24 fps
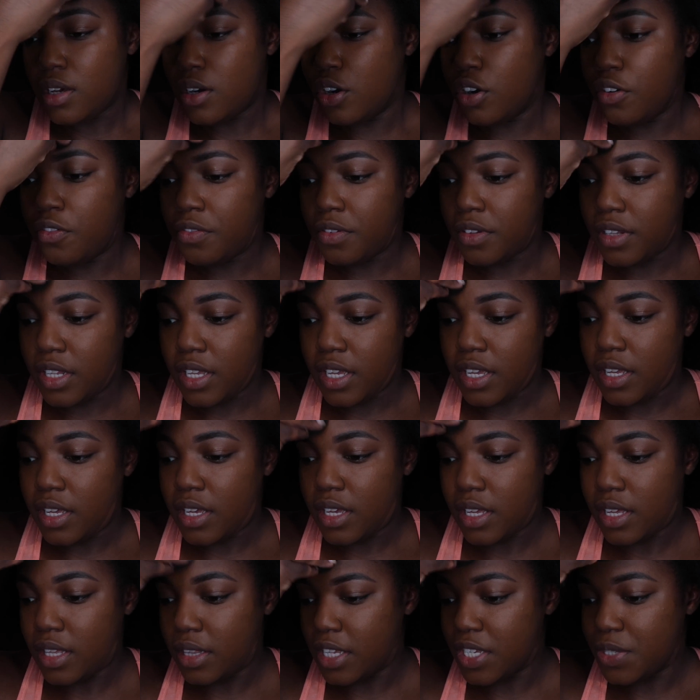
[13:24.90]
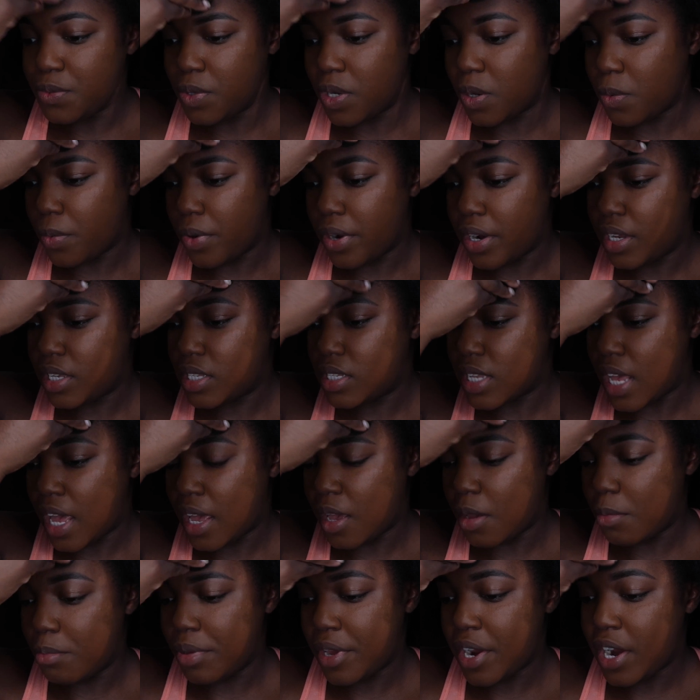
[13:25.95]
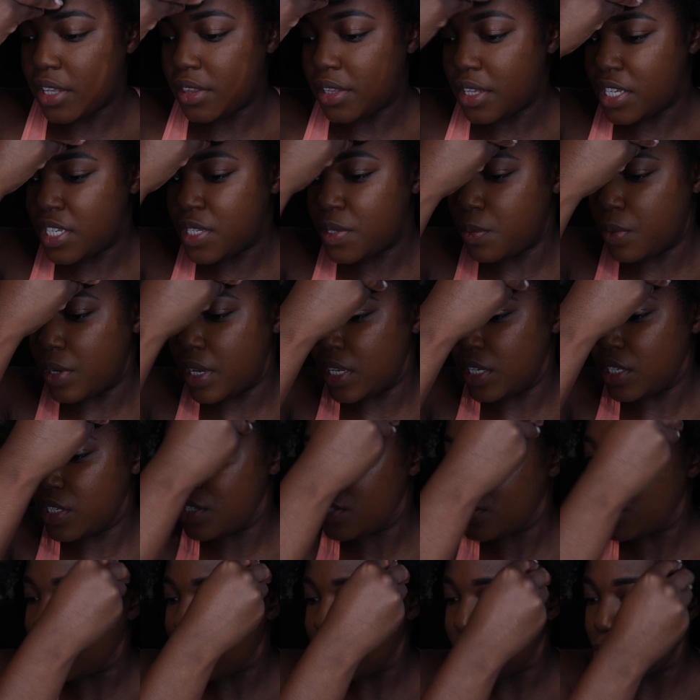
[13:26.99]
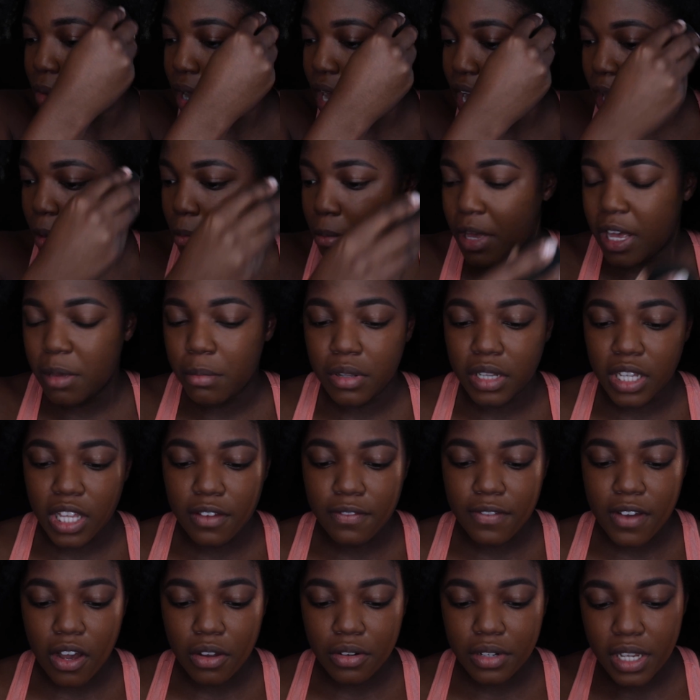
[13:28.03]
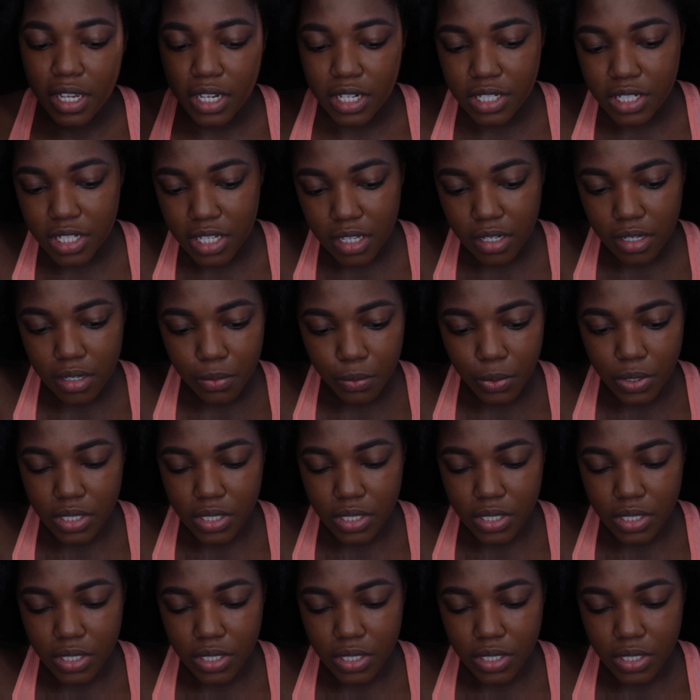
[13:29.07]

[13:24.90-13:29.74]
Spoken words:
hopefully this one works. I compared this one to my Maybelline foundation,